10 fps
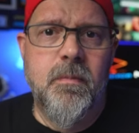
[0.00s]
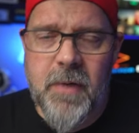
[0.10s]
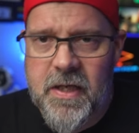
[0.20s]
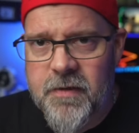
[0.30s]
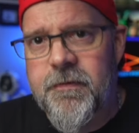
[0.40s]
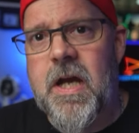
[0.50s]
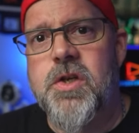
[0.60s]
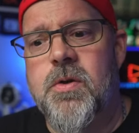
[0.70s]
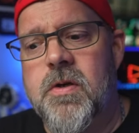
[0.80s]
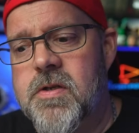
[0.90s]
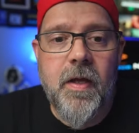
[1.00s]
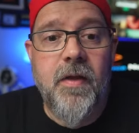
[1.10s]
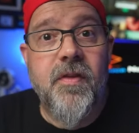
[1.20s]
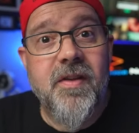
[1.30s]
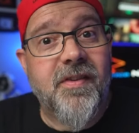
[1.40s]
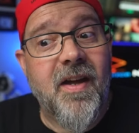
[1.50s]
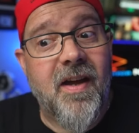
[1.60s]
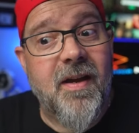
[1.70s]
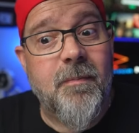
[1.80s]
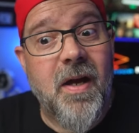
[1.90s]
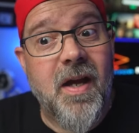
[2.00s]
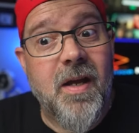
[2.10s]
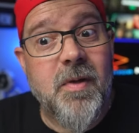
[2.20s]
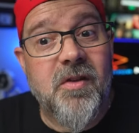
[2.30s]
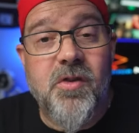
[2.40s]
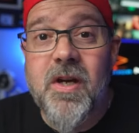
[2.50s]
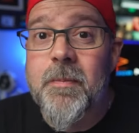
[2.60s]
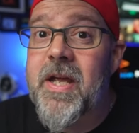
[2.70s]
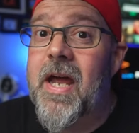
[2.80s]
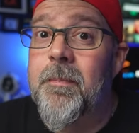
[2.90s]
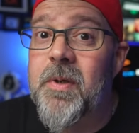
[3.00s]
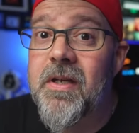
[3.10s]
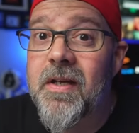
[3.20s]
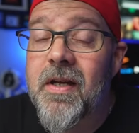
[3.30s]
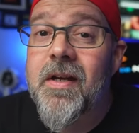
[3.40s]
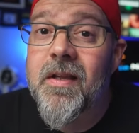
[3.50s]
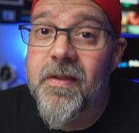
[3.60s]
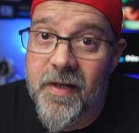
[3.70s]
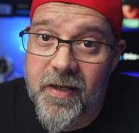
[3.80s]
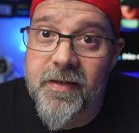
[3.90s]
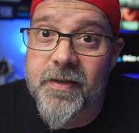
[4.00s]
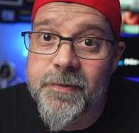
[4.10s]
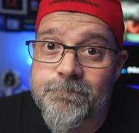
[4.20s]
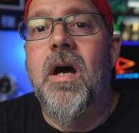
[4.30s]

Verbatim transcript: manufacturers, and this time I'm extremely happy that I did.